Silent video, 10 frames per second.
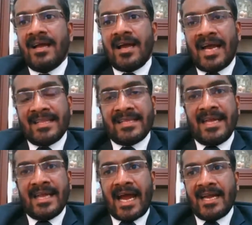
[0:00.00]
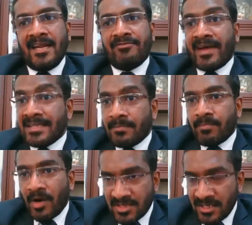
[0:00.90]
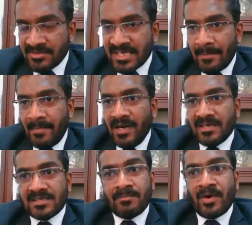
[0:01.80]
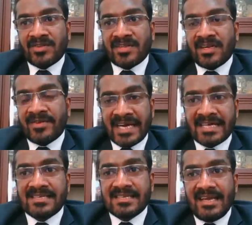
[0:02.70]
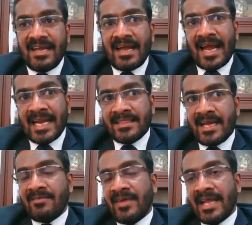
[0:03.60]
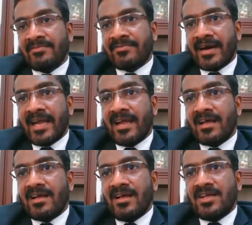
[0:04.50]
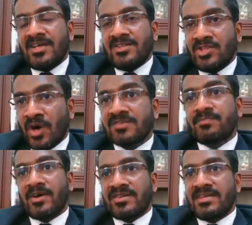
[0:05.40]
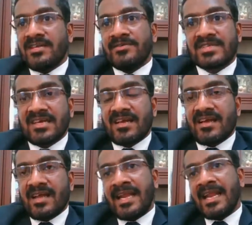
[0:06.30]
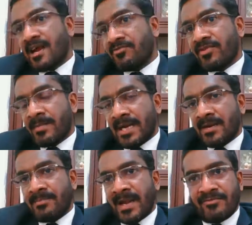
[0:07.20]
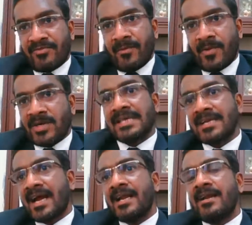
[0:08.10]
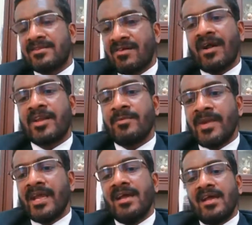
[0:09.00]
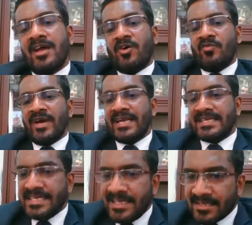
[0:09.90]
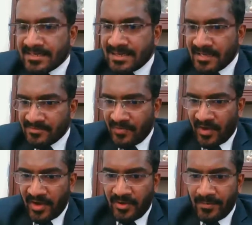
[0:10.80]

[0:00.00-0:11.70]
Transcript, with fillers: and they identify the positive sample, the positive drugs, and then verify those positives in a confirmatory platform. On the other hand, it is going to be a very tedious task for you.